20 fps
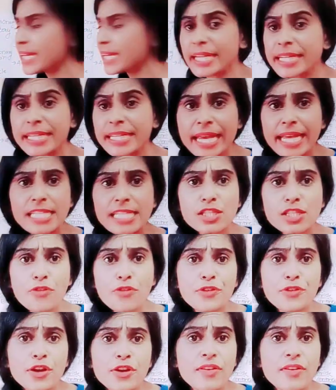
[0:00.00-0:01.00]
in case of your
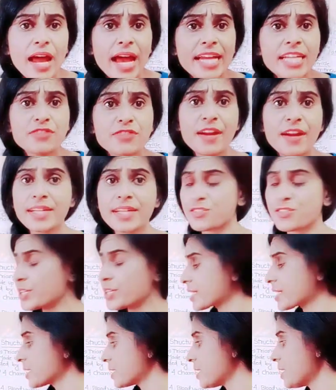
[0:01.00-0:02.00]
right
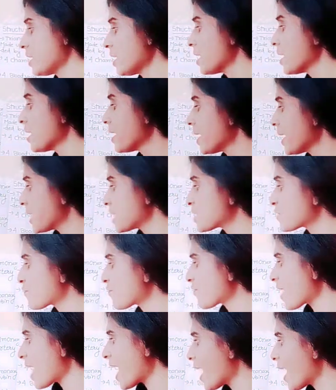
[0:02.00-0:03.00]
ventricle? It's
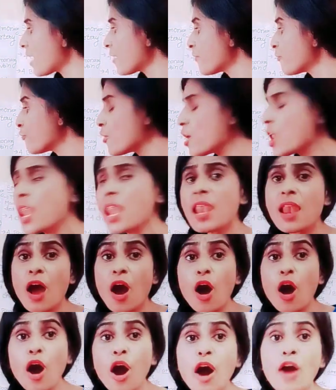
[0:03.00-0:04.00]
full
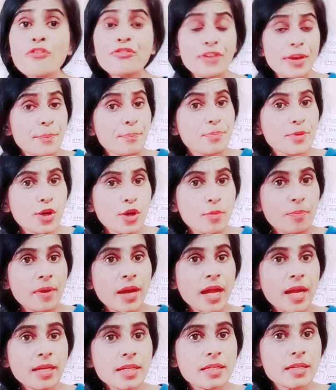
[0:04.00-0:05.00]
of impure
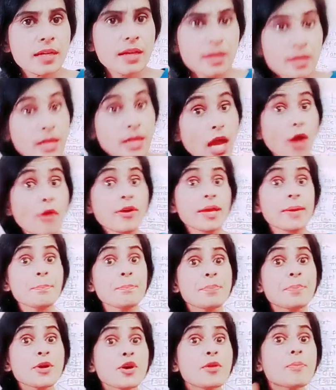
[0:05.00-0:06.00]
blood. Now
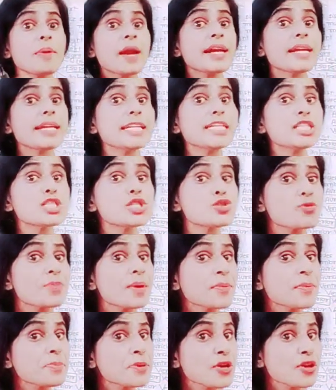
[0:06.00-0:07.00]
impure blood needs to be
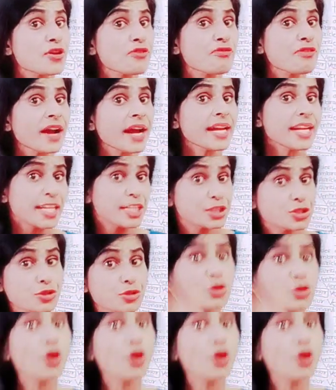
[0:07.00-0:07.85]
purified. It should go